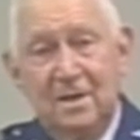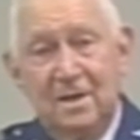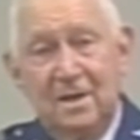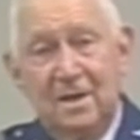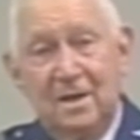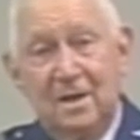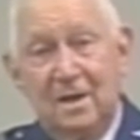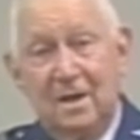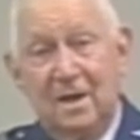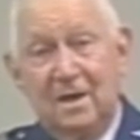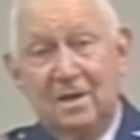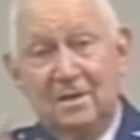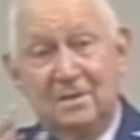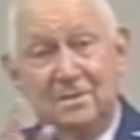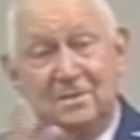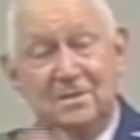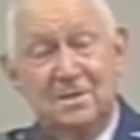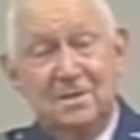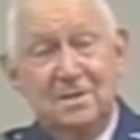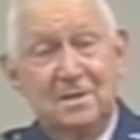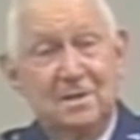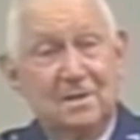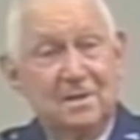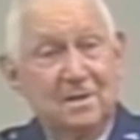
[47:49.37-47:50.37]
And I could
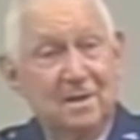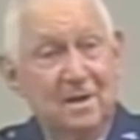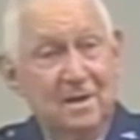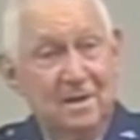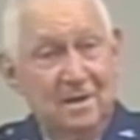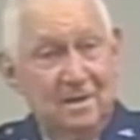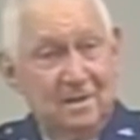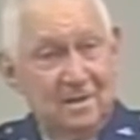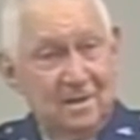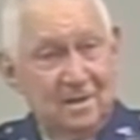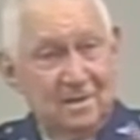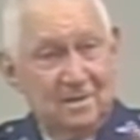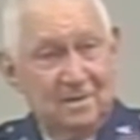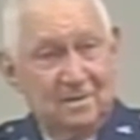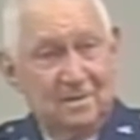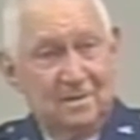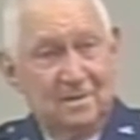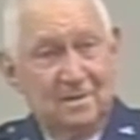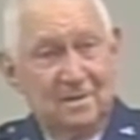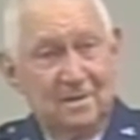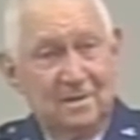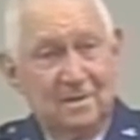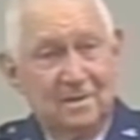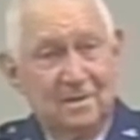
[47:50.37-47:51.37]
see that, hey, they,
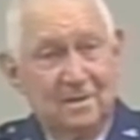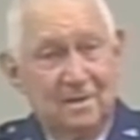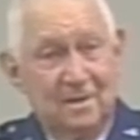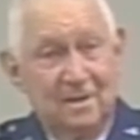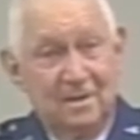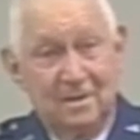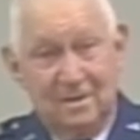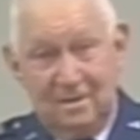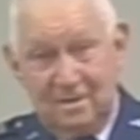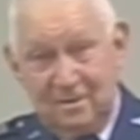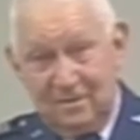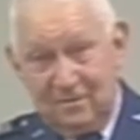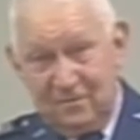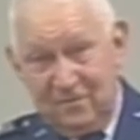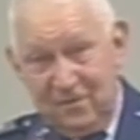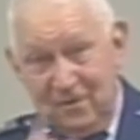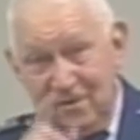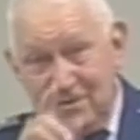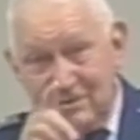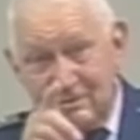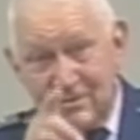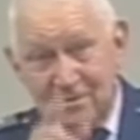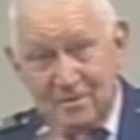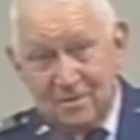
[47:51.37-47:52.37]
the
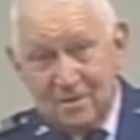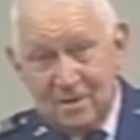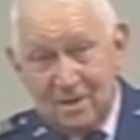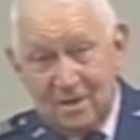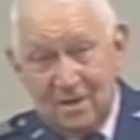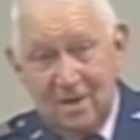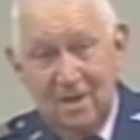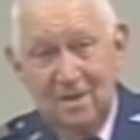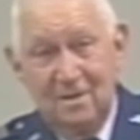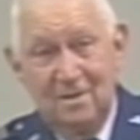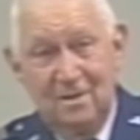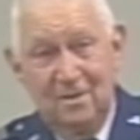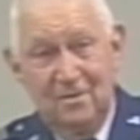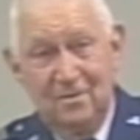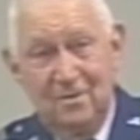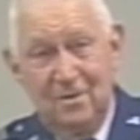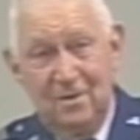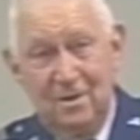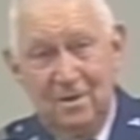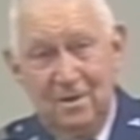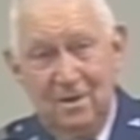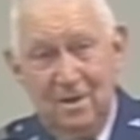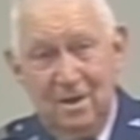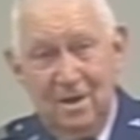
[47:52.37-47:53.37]
first ones that they
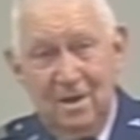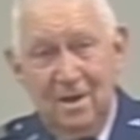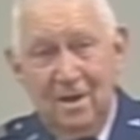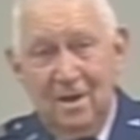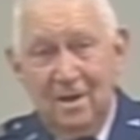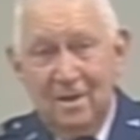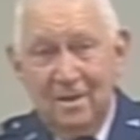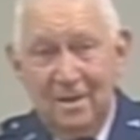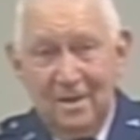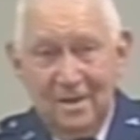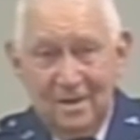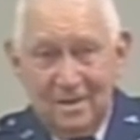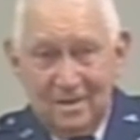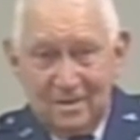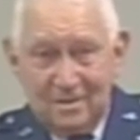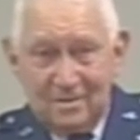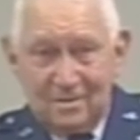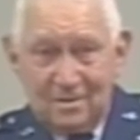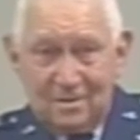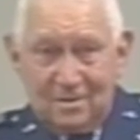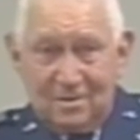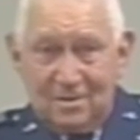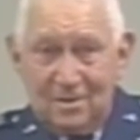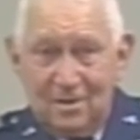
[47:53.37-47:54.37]
loaded, they
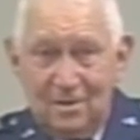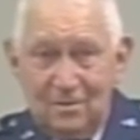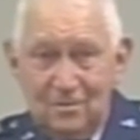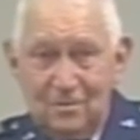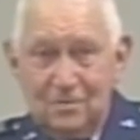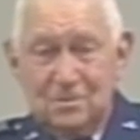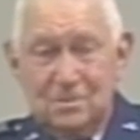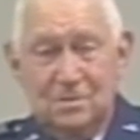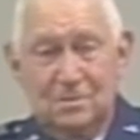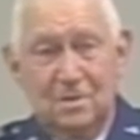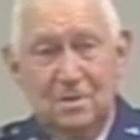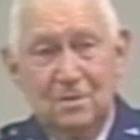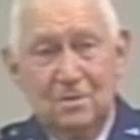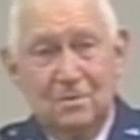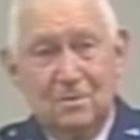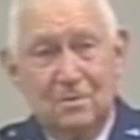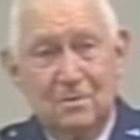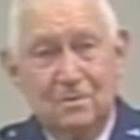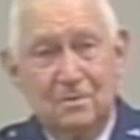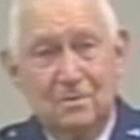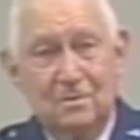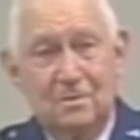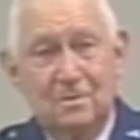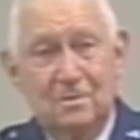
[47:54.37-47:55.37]
done closed the
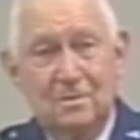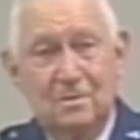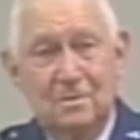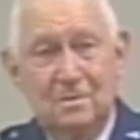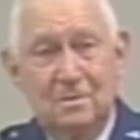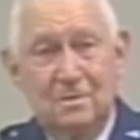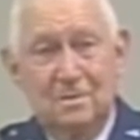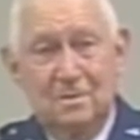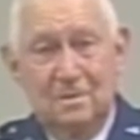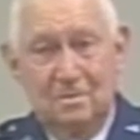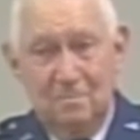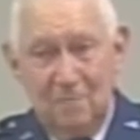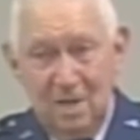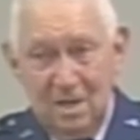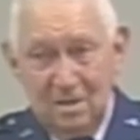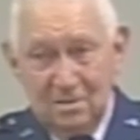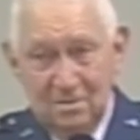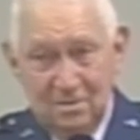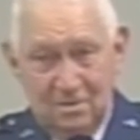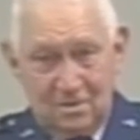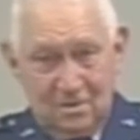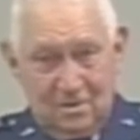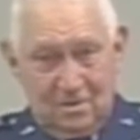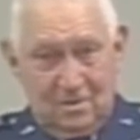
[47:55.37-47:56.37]
doors, the
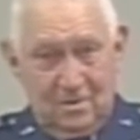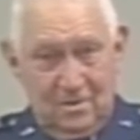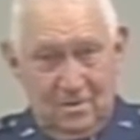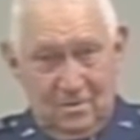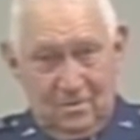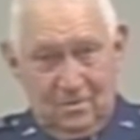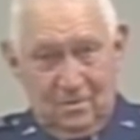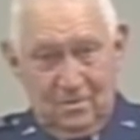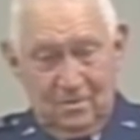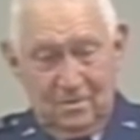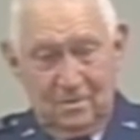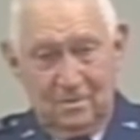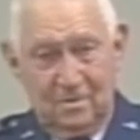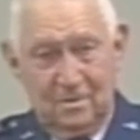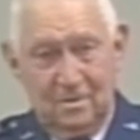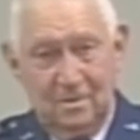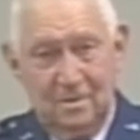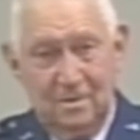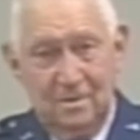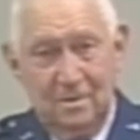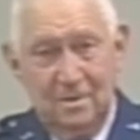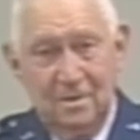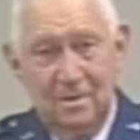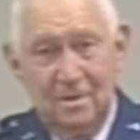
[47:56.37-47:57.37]
boxcar doors.
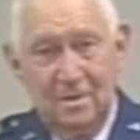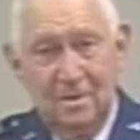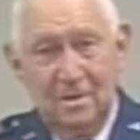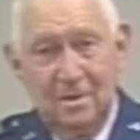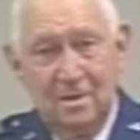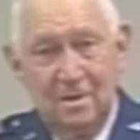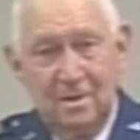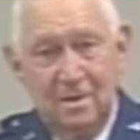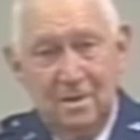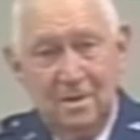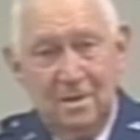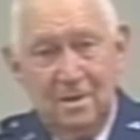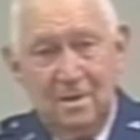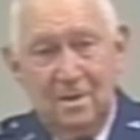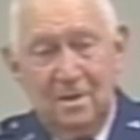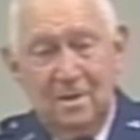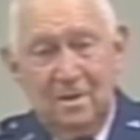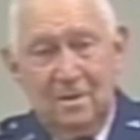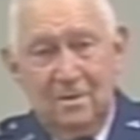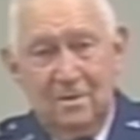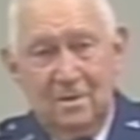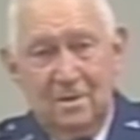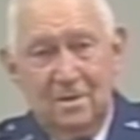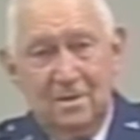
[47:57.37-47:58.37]

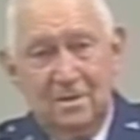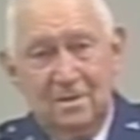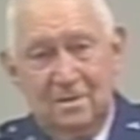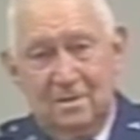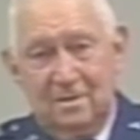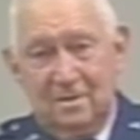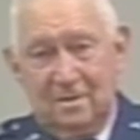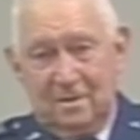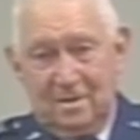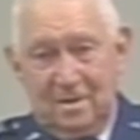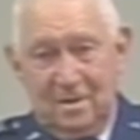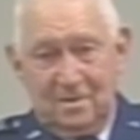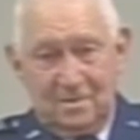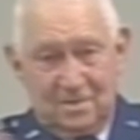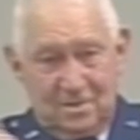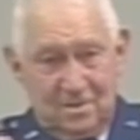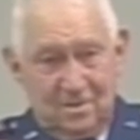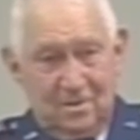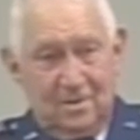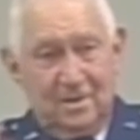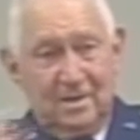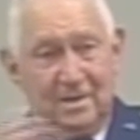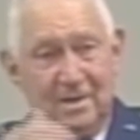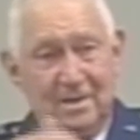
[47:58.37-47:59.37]
Well, it
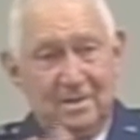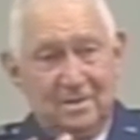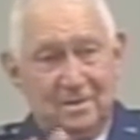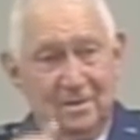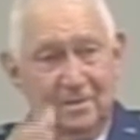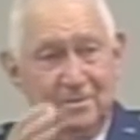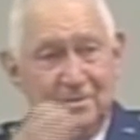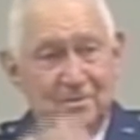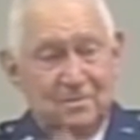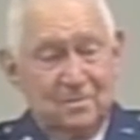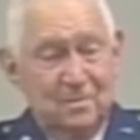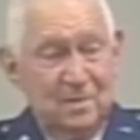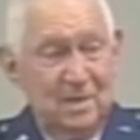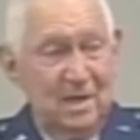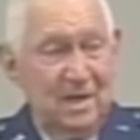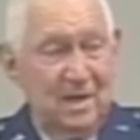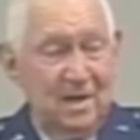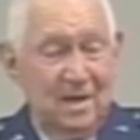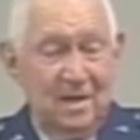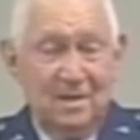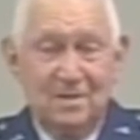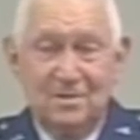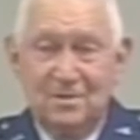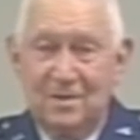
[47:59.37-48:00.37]
started getting close to me,
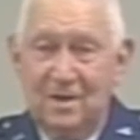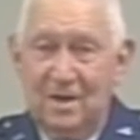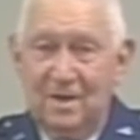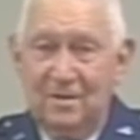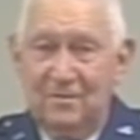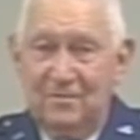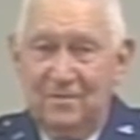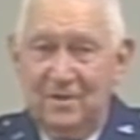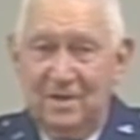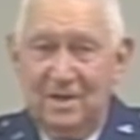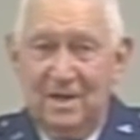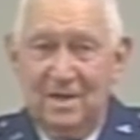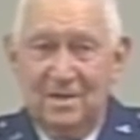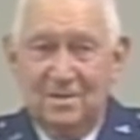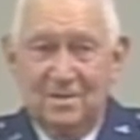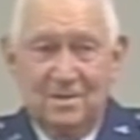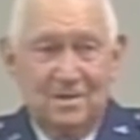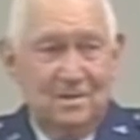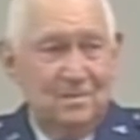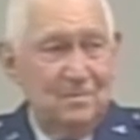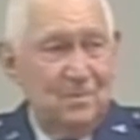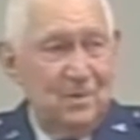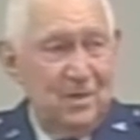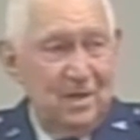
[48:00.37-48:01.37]
and I was trying to figure out
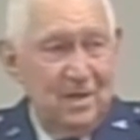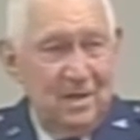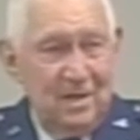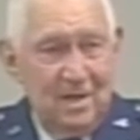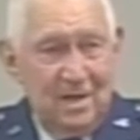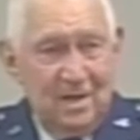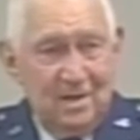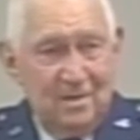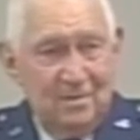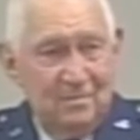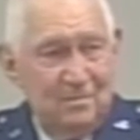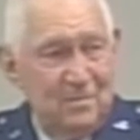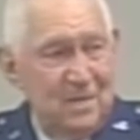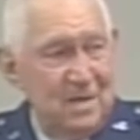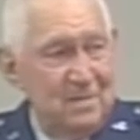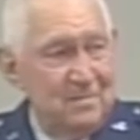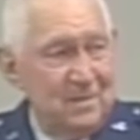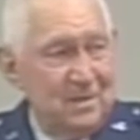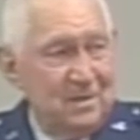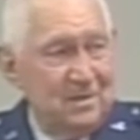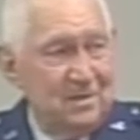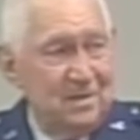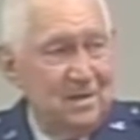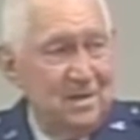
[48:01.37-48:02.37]
some way that I could,
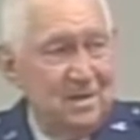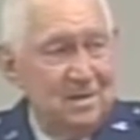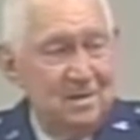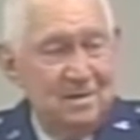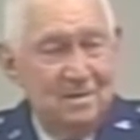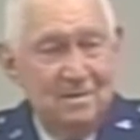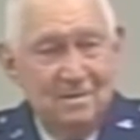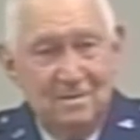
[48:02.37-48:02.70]
maybe could get